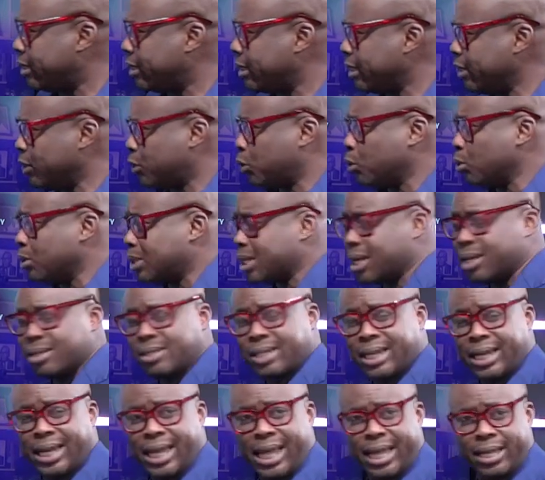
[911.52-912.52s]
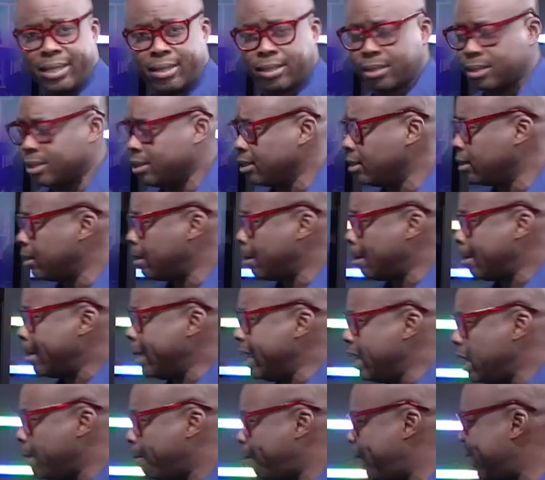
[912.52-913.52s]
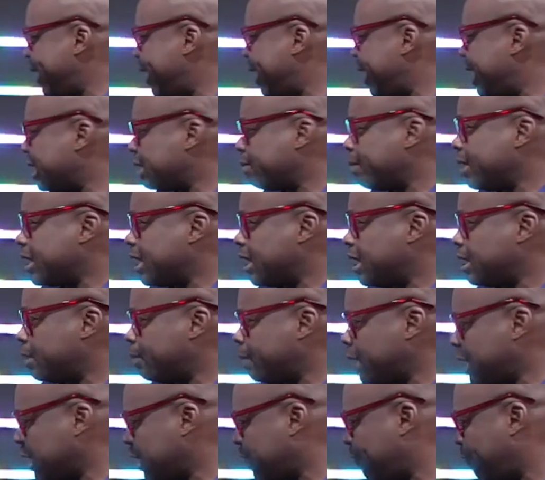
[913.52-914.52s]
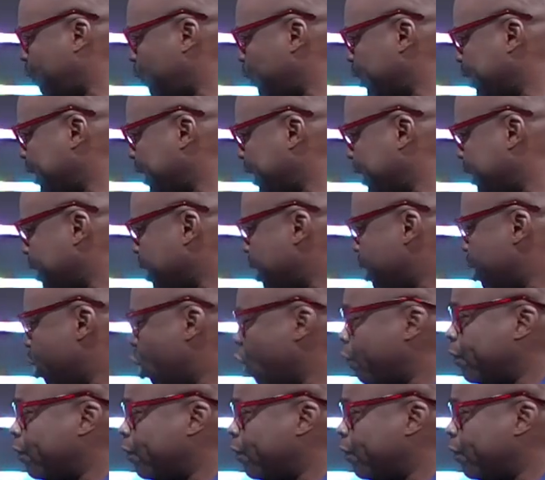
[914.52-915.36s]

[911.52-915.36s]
in 2008. Independent has as much as 4 seats of a